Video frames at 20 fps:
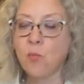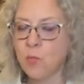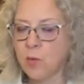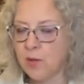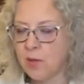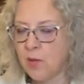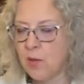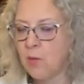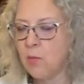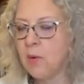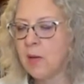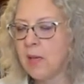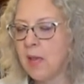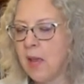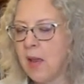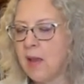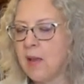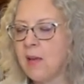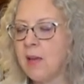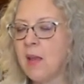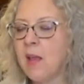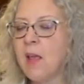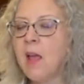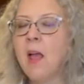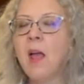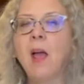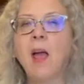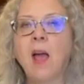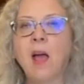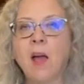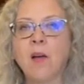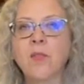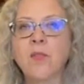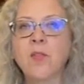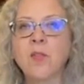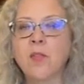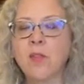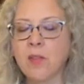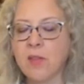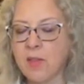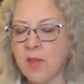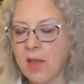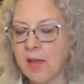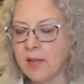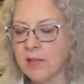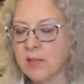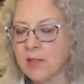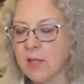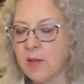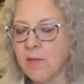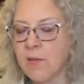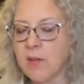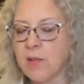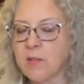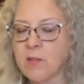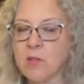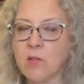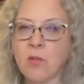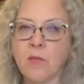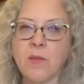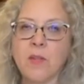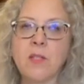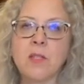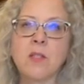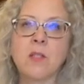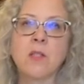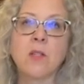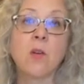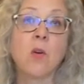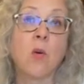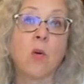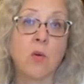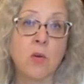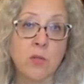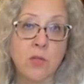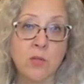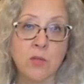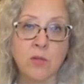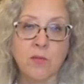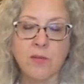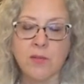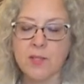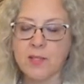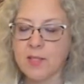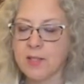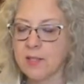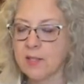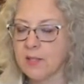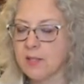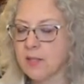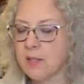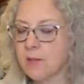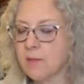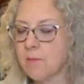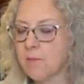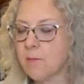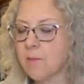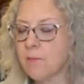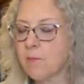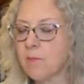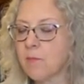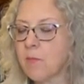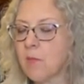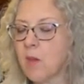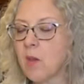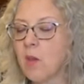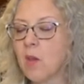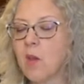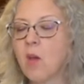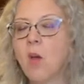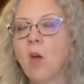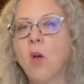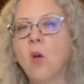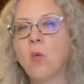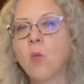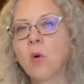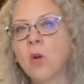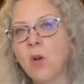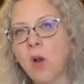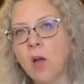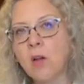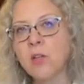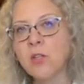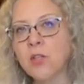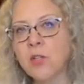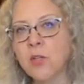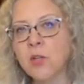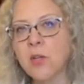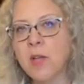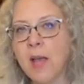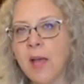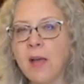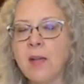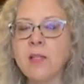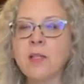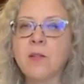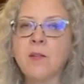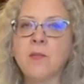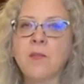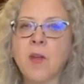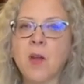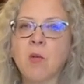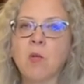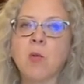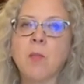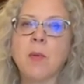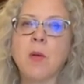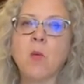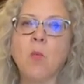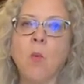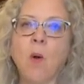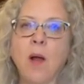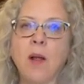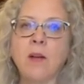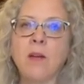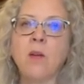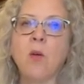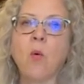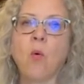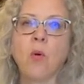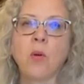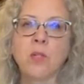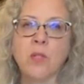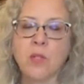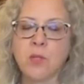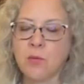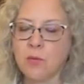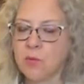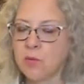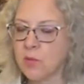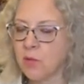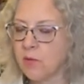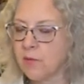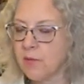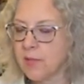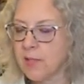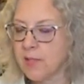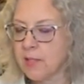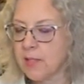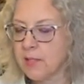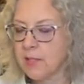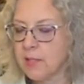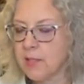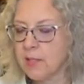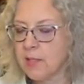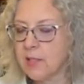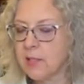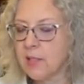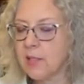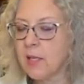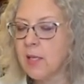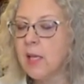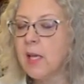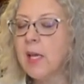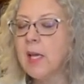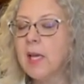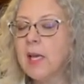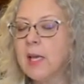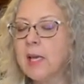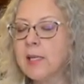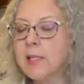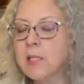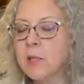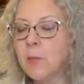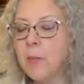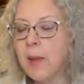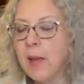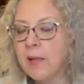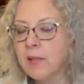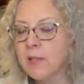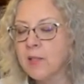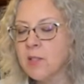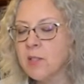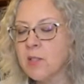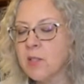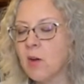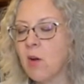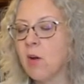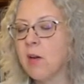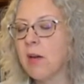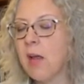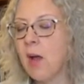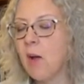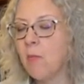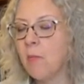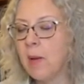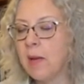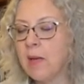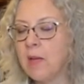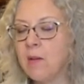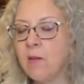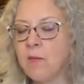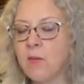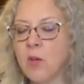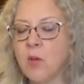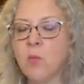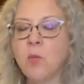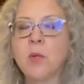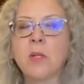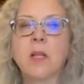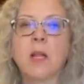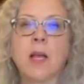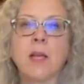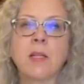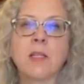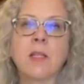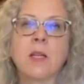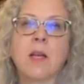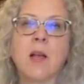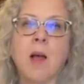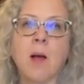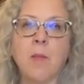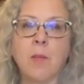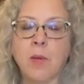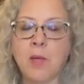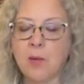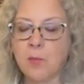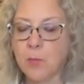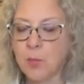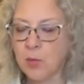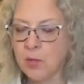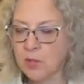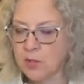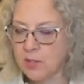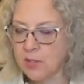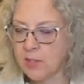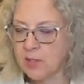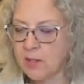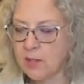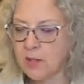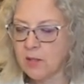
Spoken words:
with you again after the Thanksgiving service or services. We're not sure yet if there will be one or two services. It depends on how many of you would like to come in person.